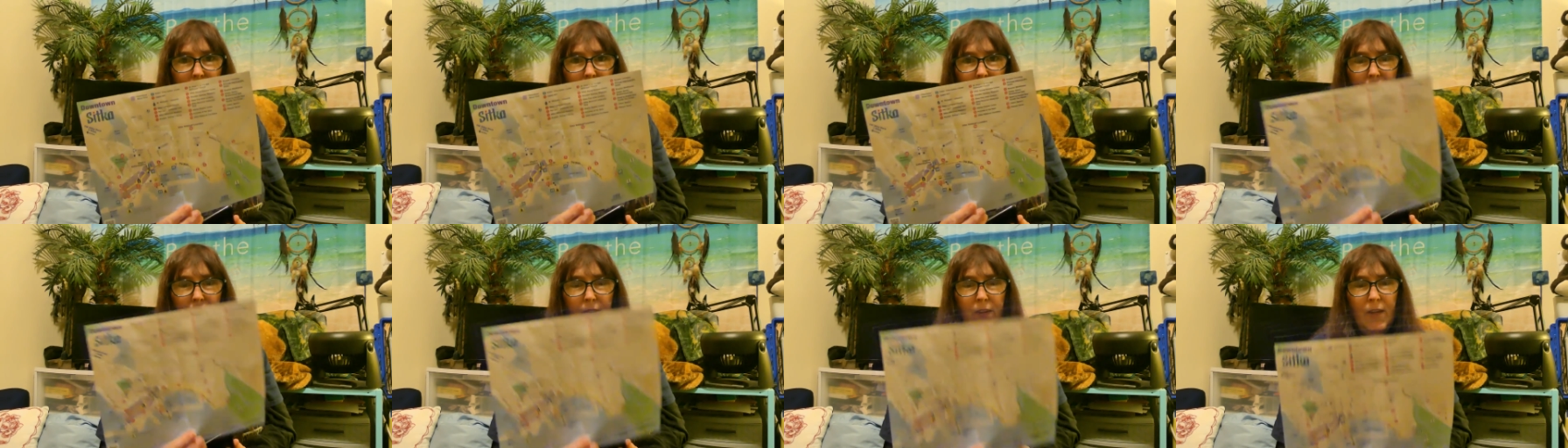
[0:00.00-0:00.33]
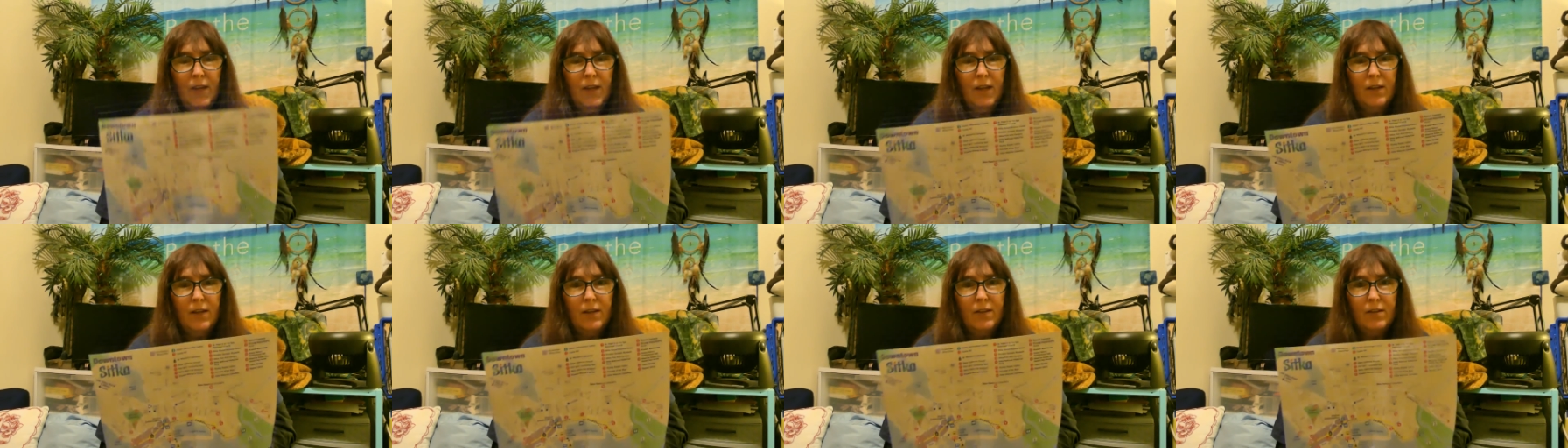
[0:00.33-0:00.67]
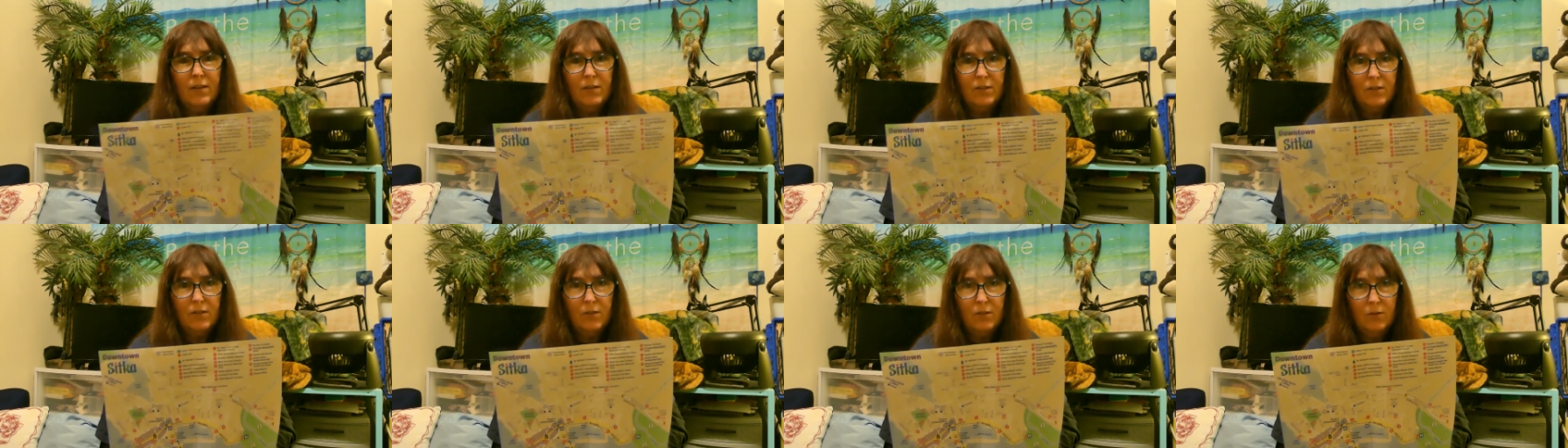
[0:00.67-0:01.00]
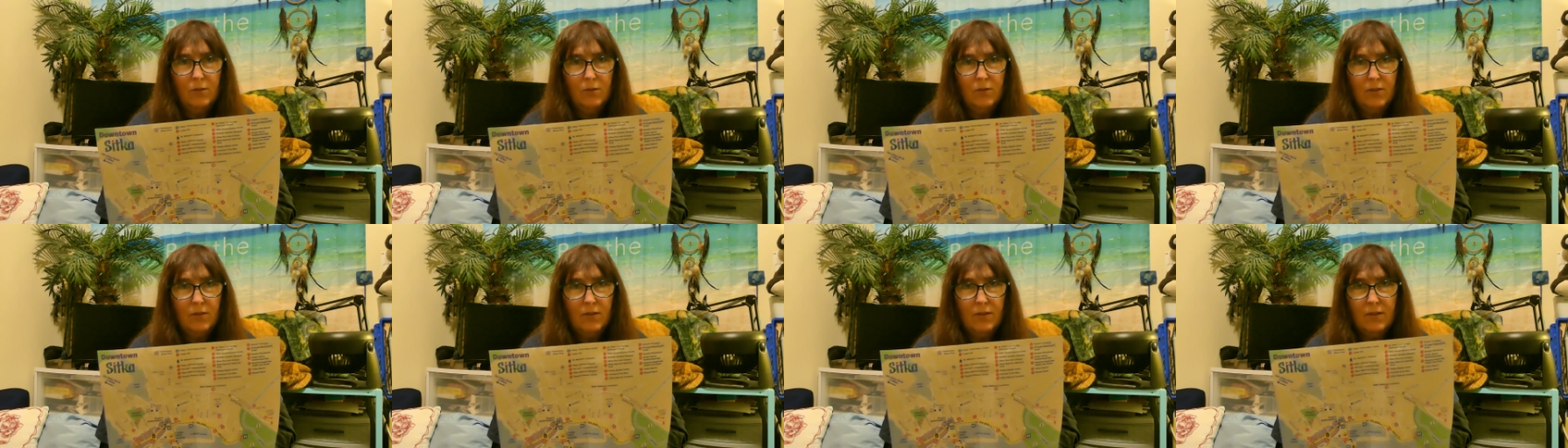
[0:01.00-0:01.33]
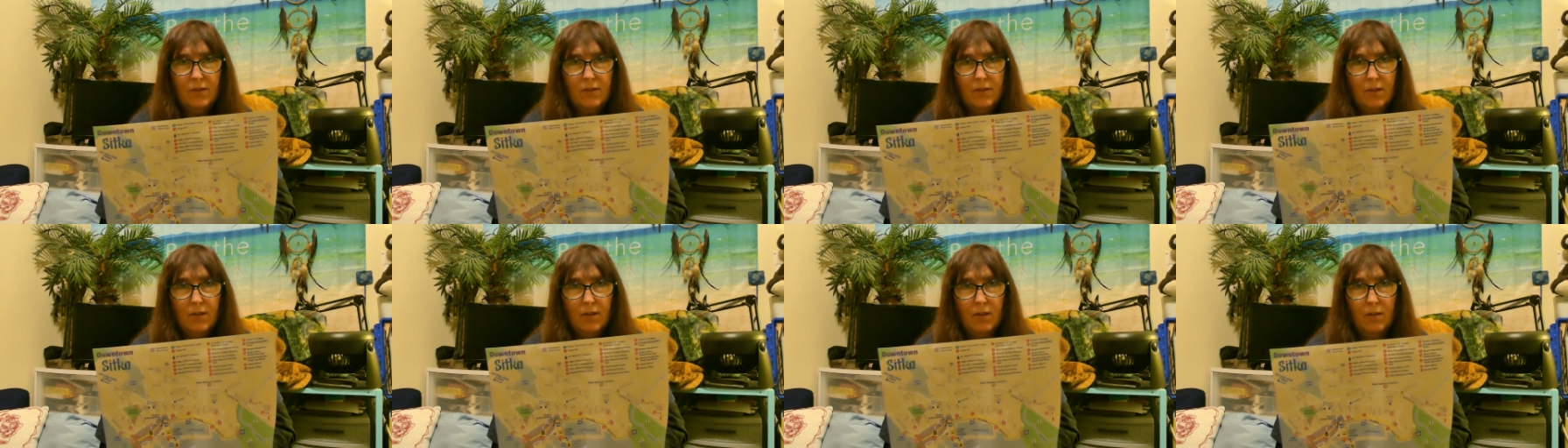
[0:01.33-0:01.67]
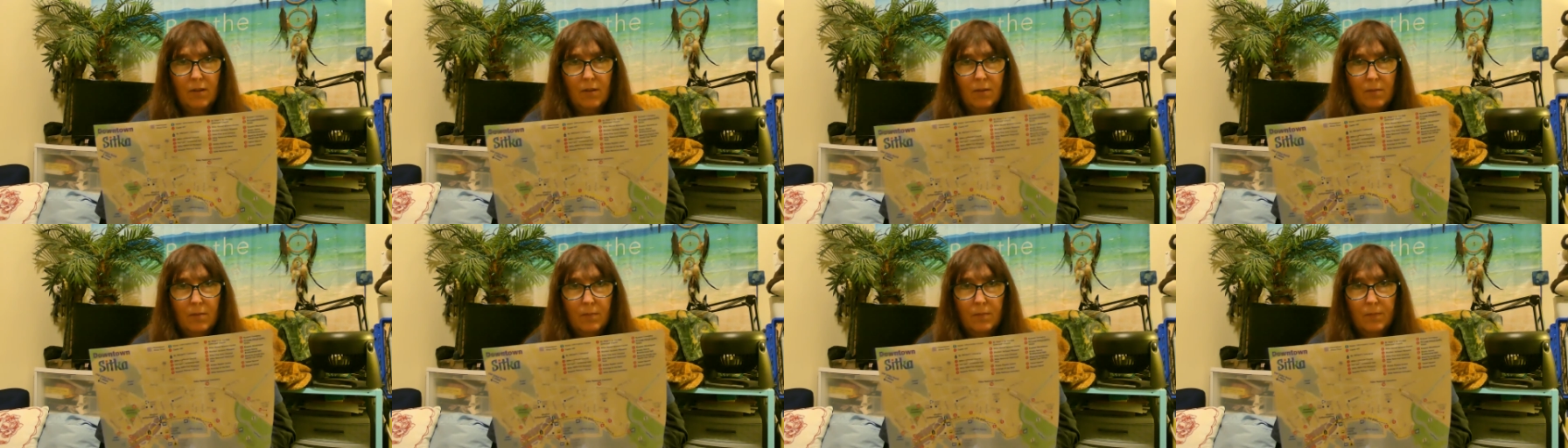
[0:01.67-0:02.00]
and that includes
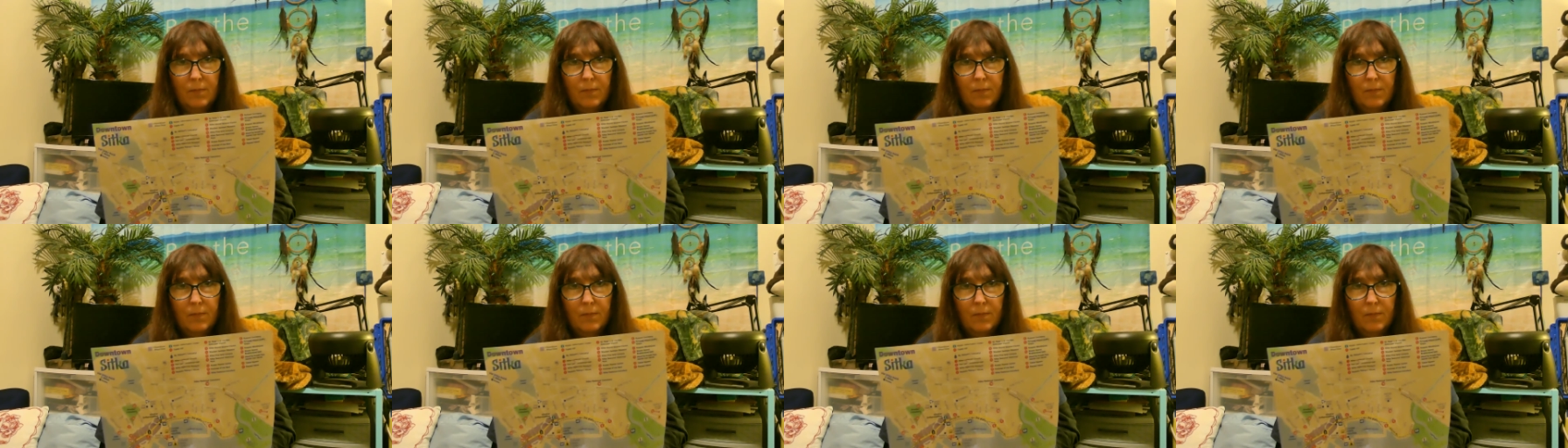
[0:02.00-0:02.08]
um,